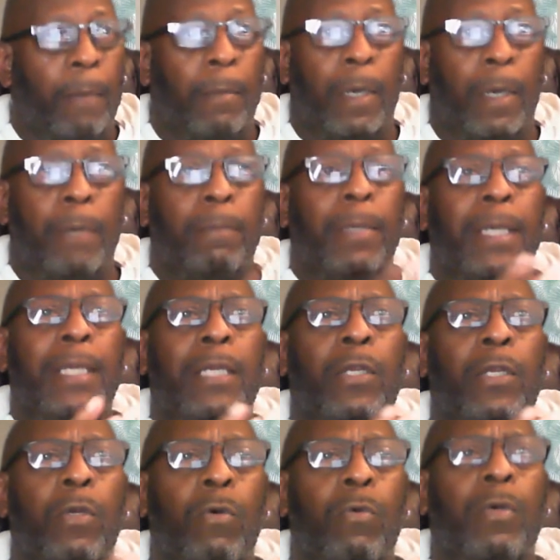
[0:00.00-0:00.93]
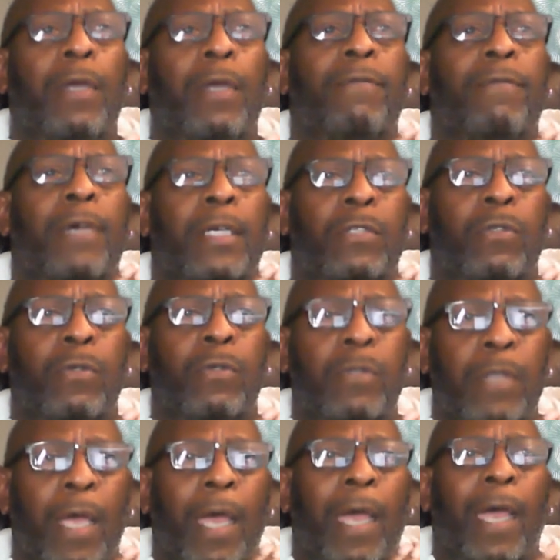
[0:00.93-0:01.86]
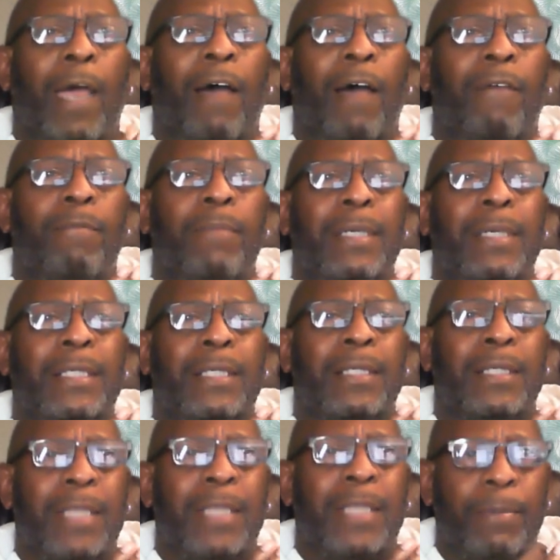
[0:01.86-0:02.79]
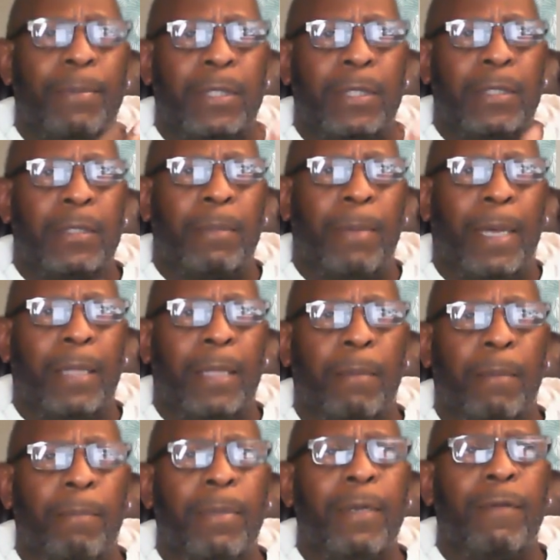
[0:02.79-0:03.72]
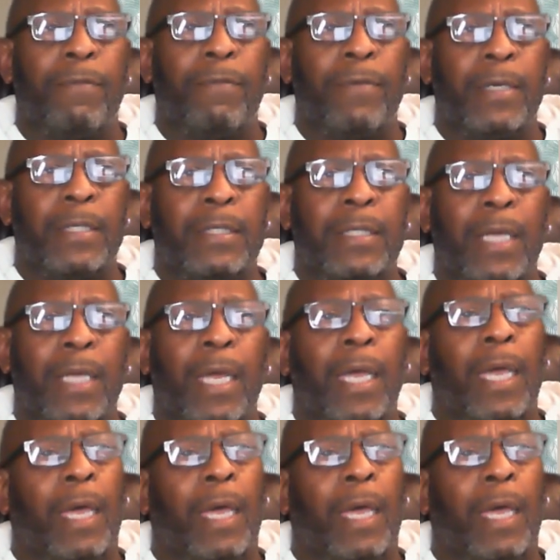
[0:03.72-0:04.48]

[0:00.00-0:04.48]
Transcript: But many new investors have misconceptions about the benefits